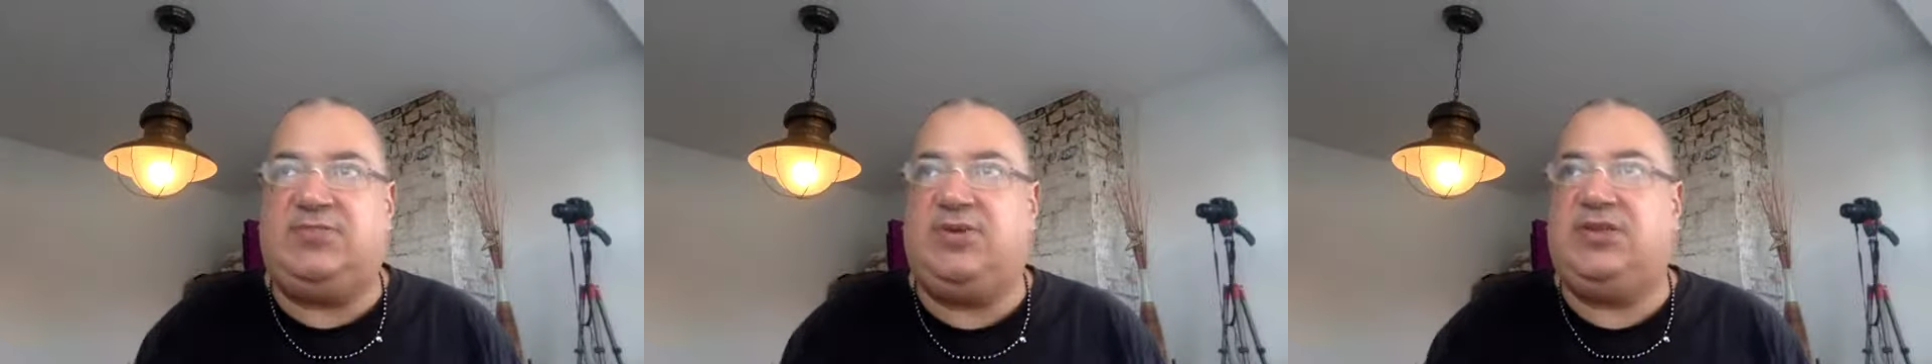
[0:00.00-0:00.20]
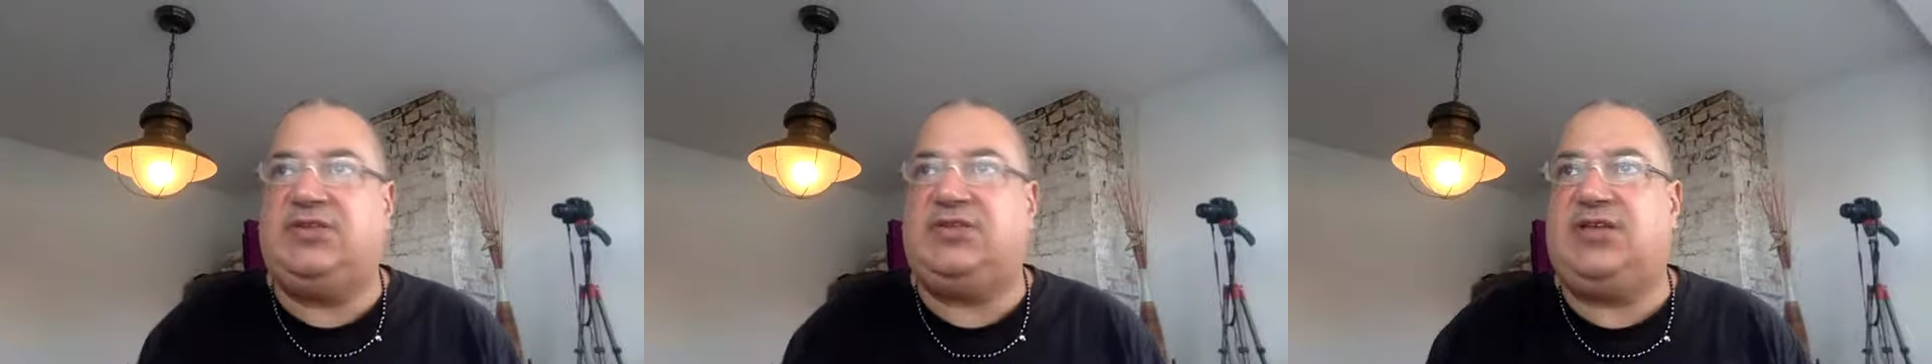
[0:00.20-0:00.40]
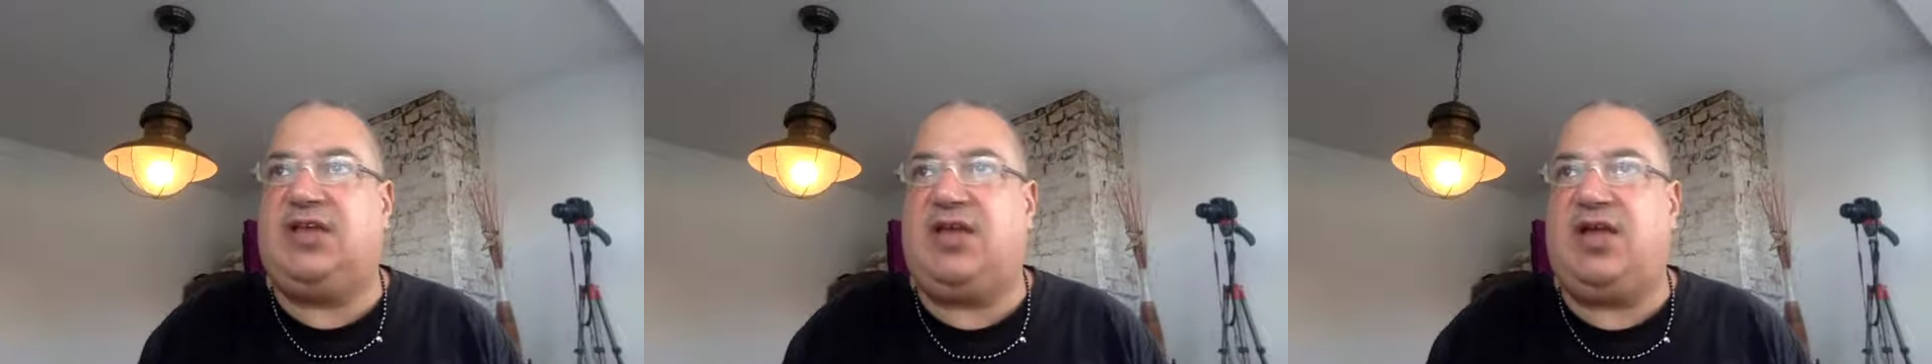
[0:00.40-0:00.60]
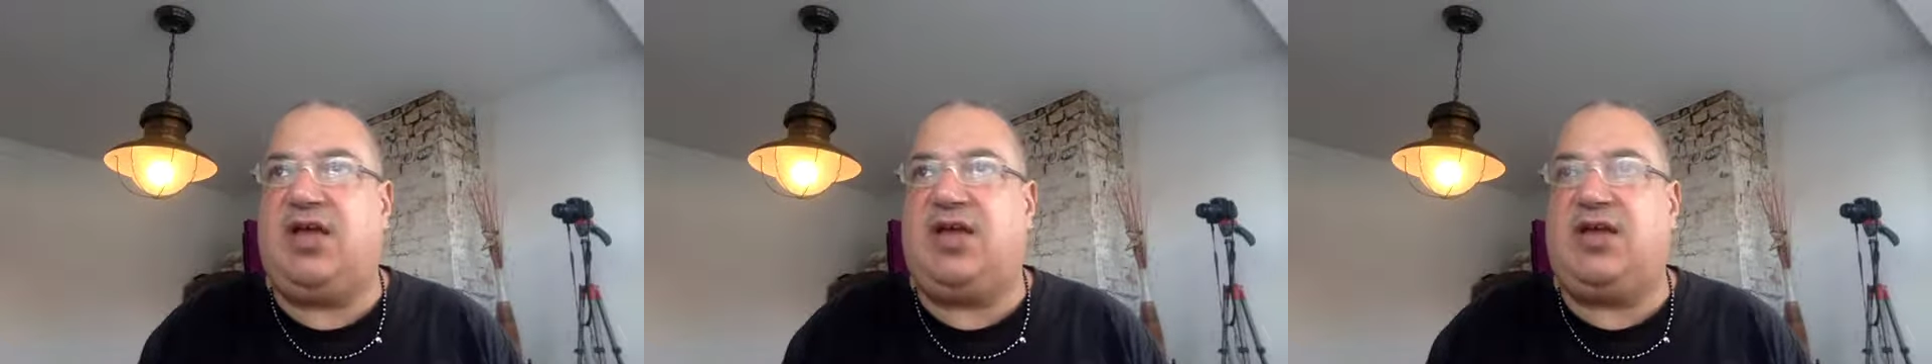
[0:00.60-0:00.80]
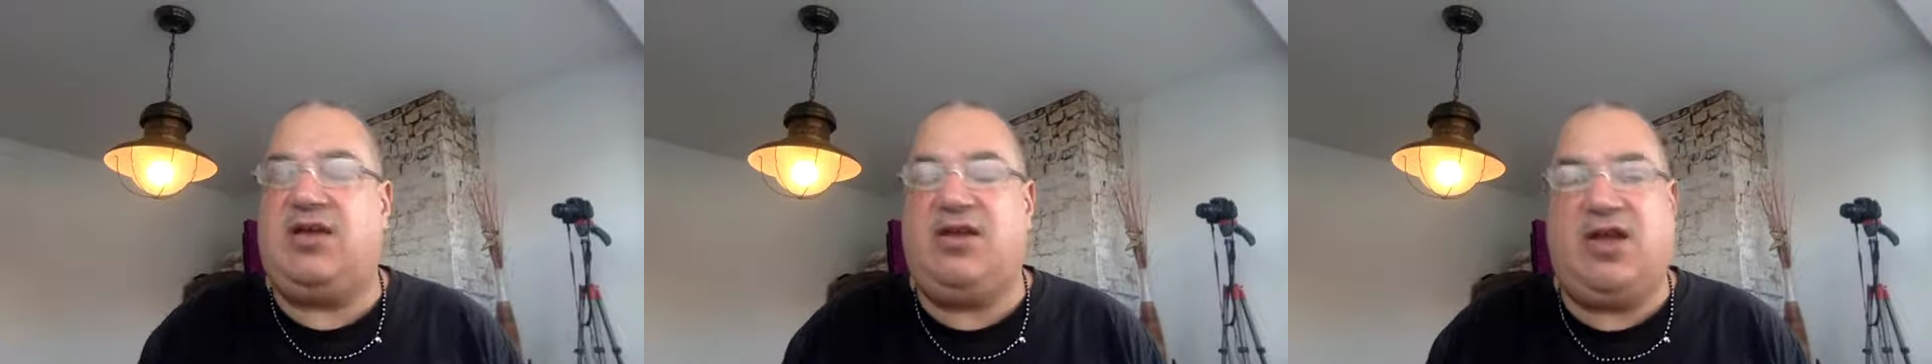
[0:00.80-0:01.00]
But
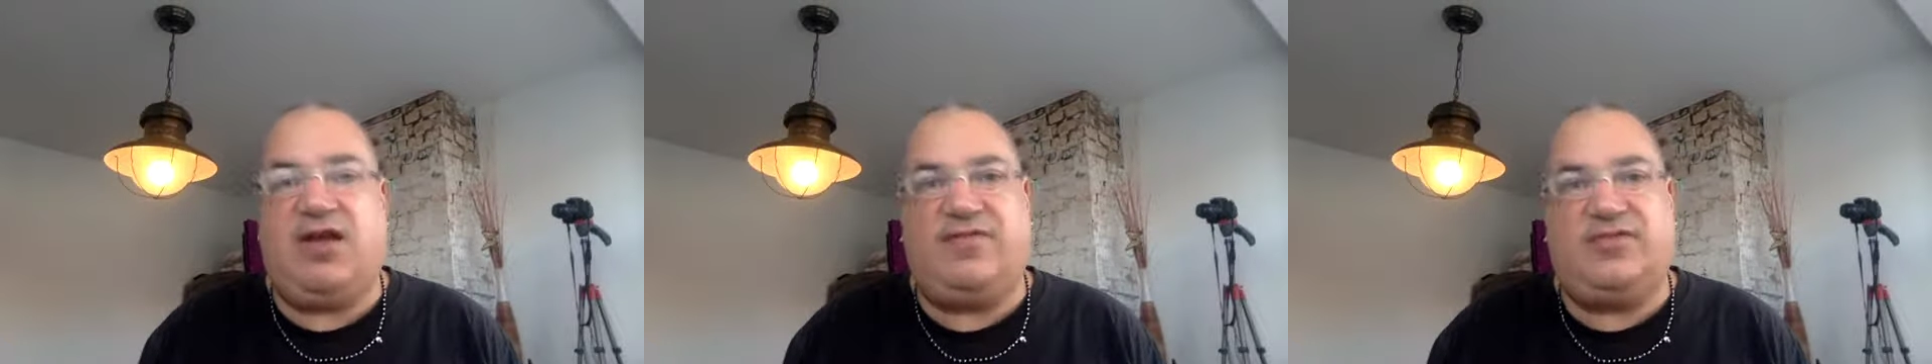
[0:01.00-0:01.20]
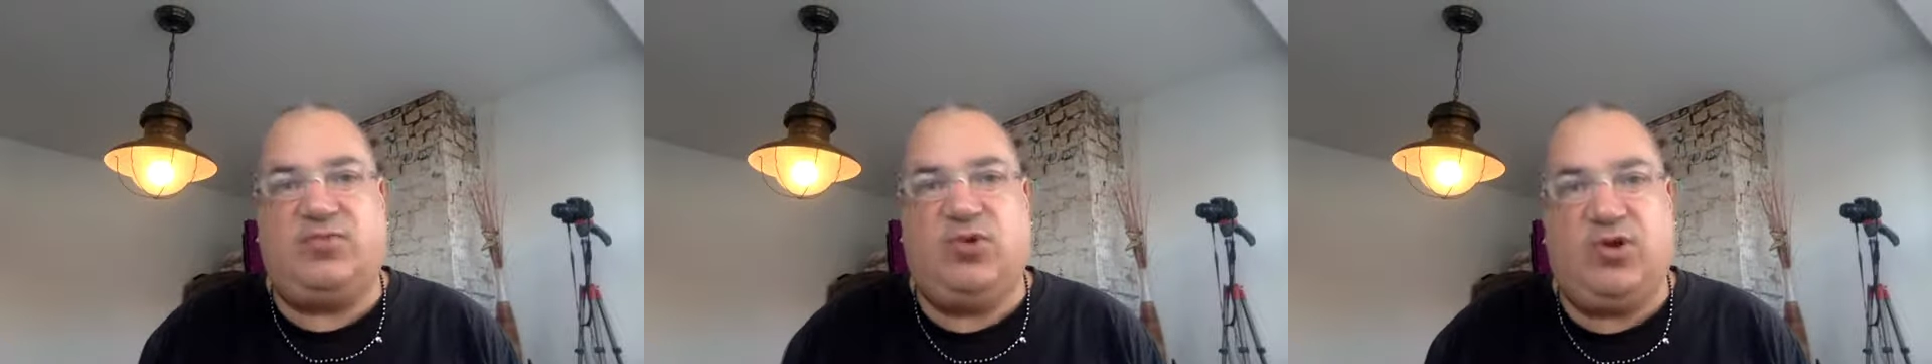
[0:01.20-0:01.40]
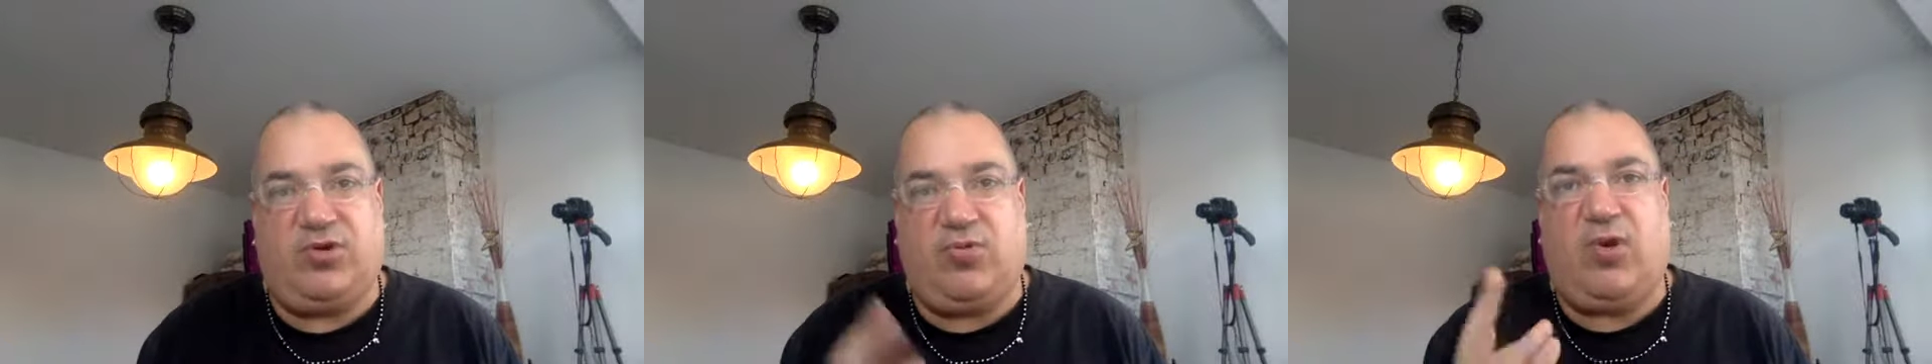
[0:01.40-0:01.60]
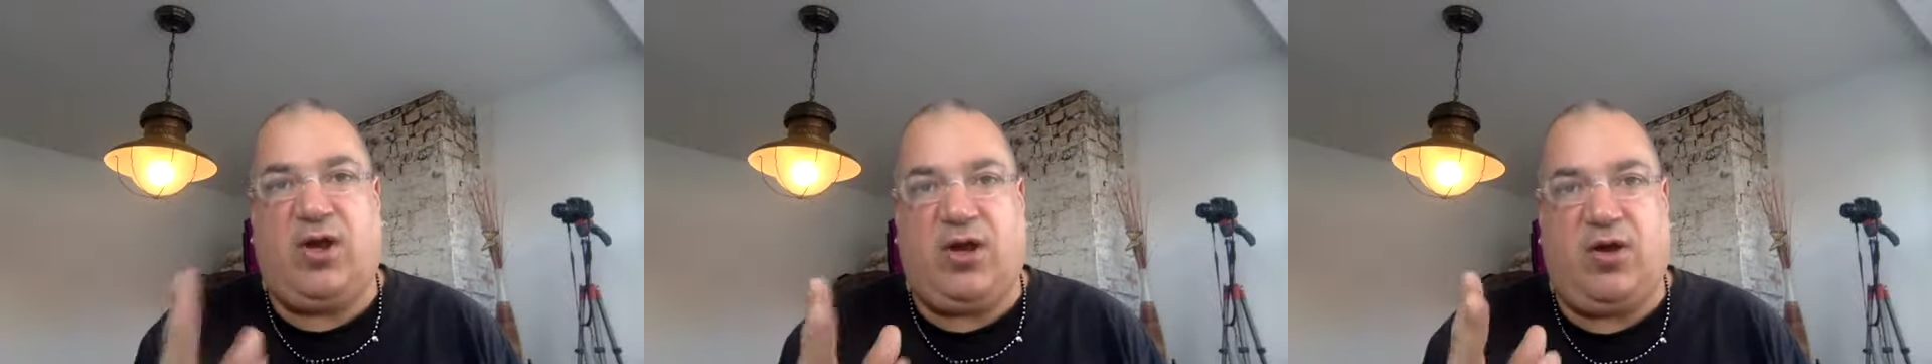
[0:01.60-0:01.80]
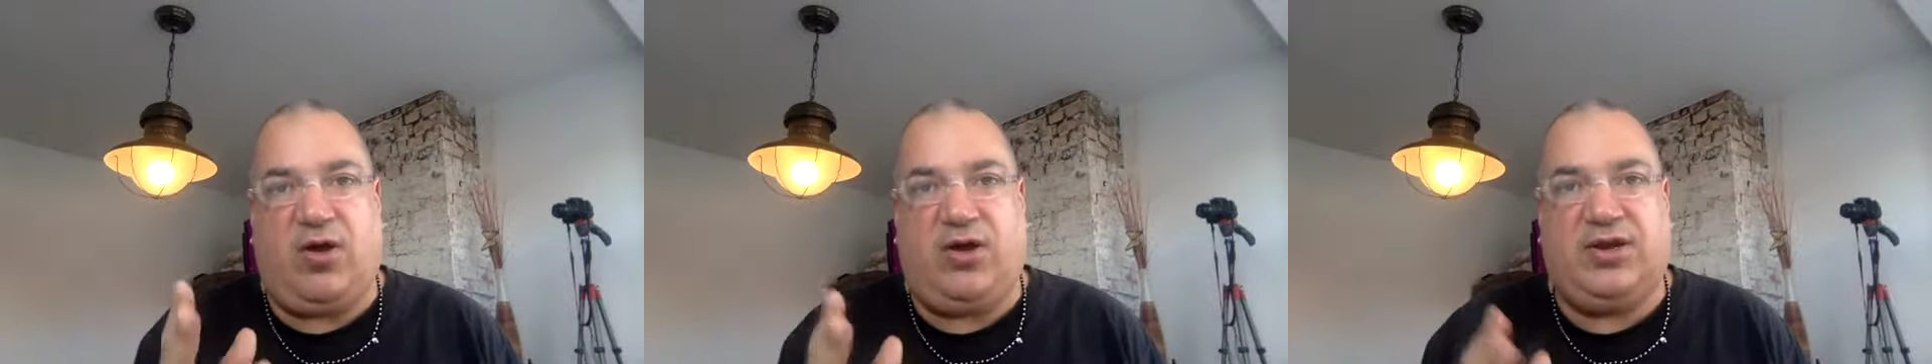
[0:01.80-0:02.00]
I kind of have to work
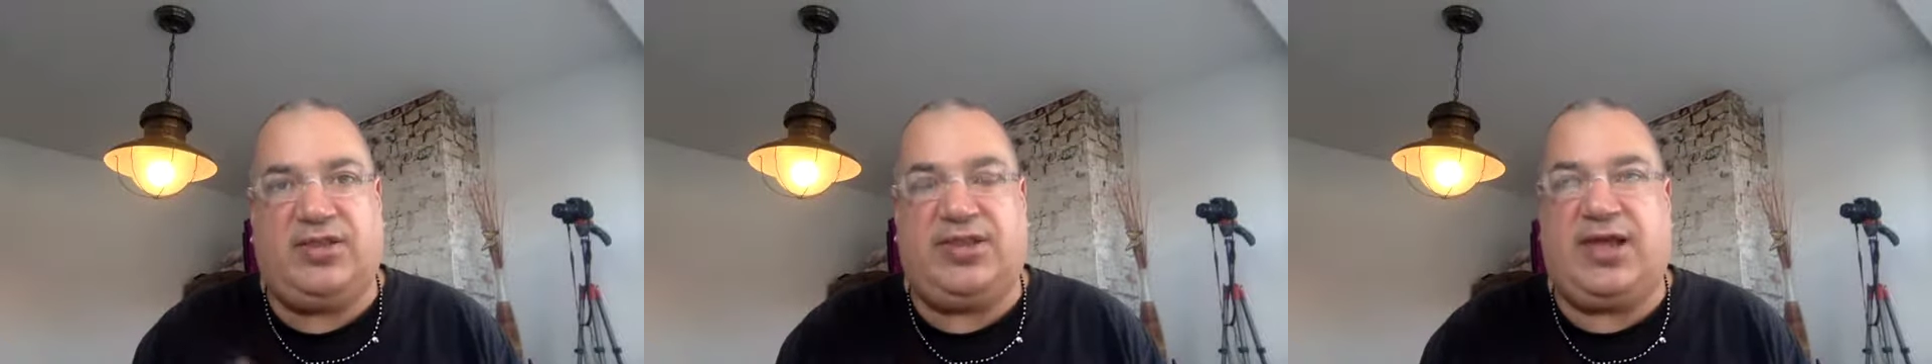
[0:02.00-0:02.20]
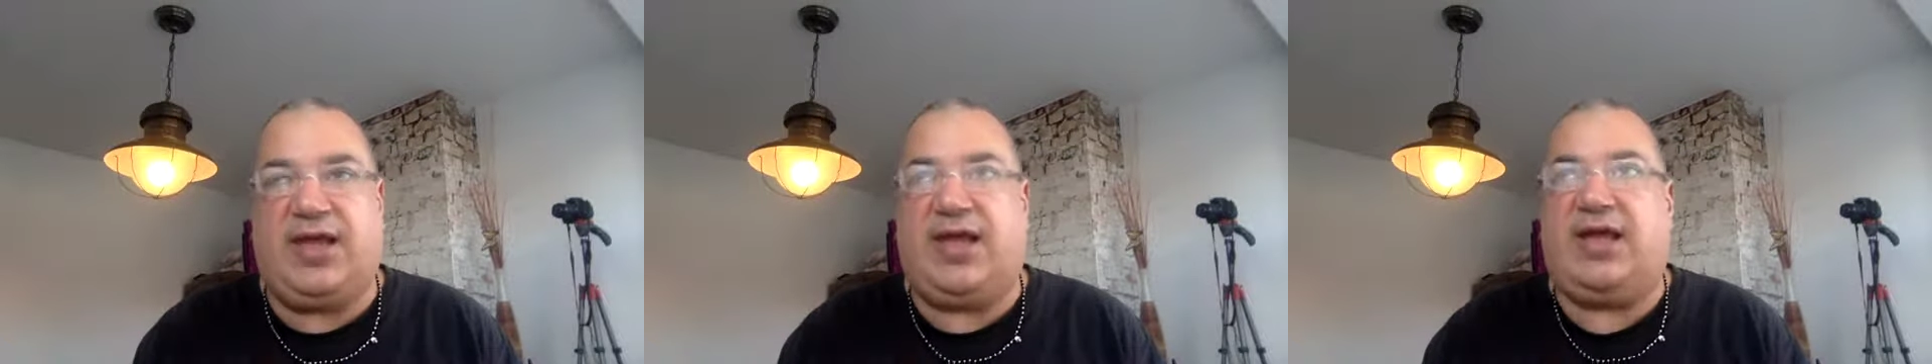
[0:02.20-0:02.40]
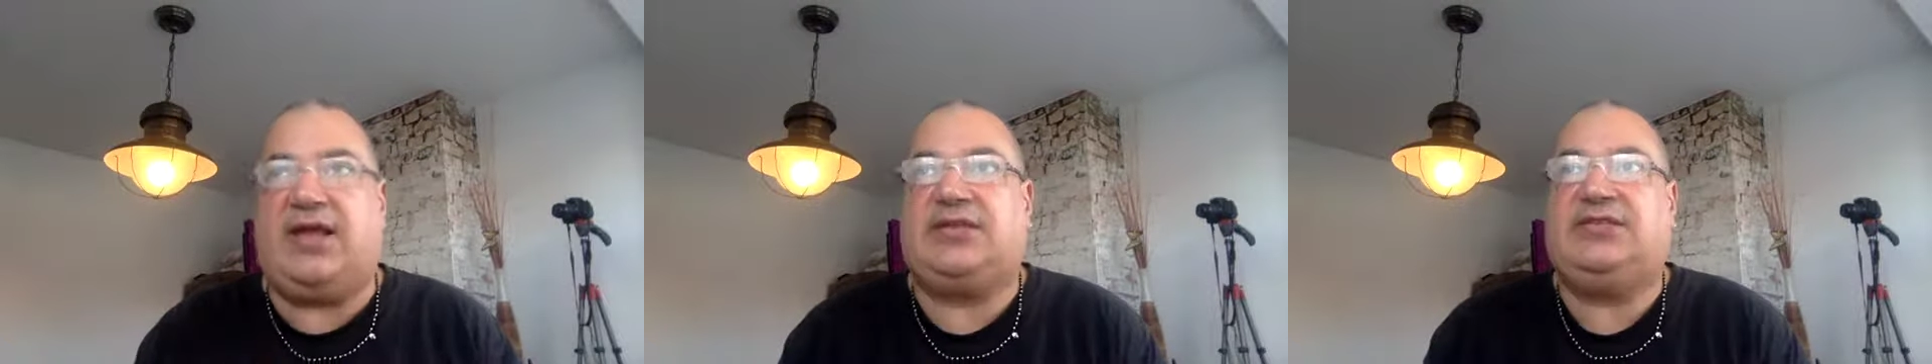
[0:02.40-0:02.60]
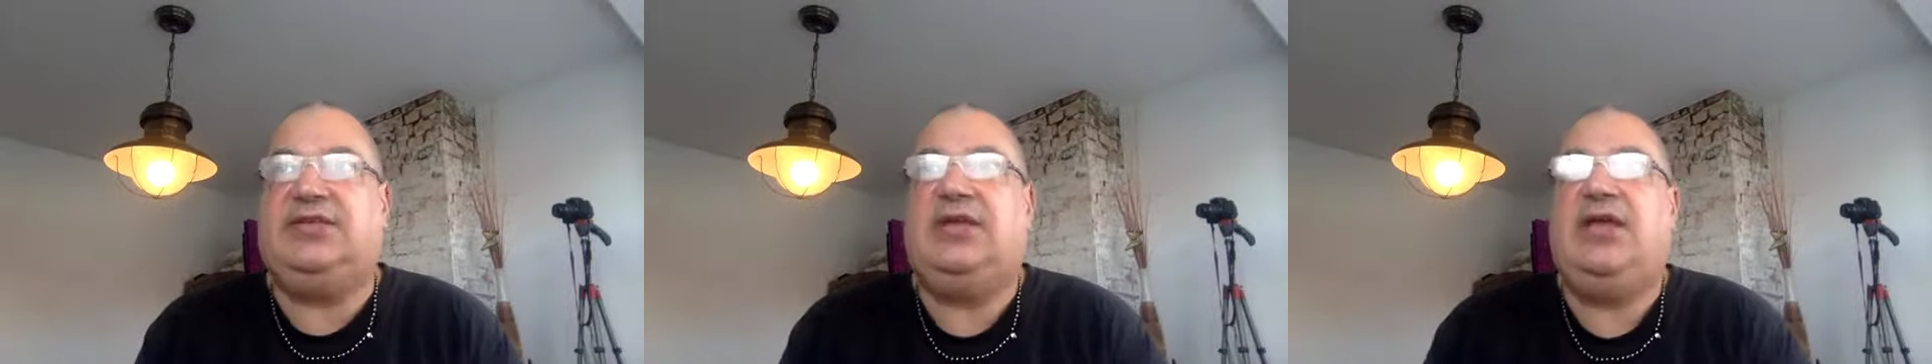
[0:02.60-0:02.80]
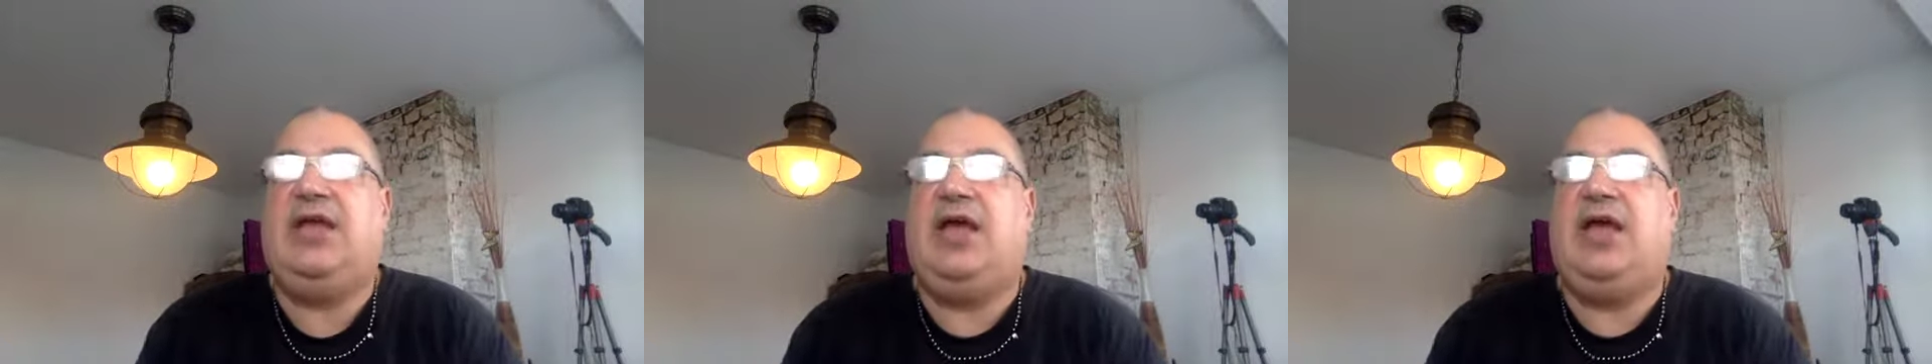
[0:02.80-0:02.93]
quite hard at that act.